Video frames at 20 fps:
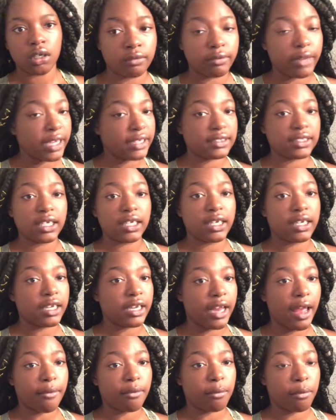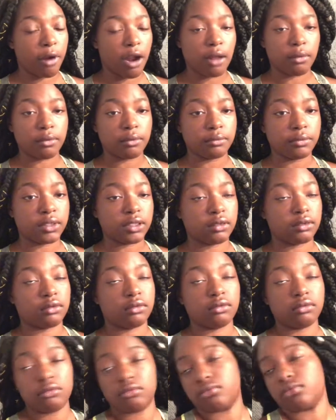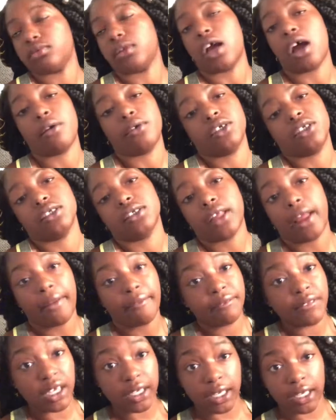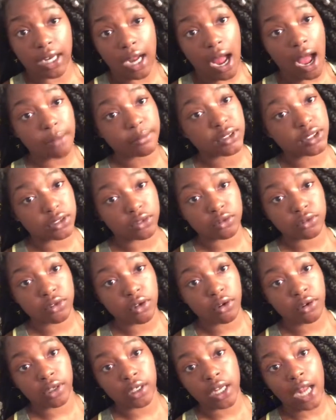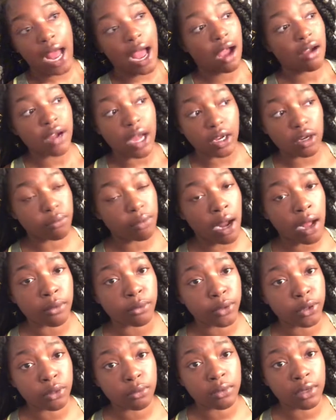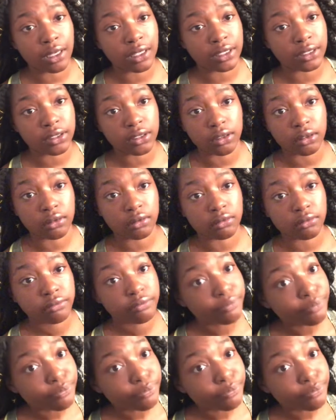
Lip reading: they said it didn't have a problem. So I was just like, fuck it, I'm still going. I don't got no problem with nobody. So,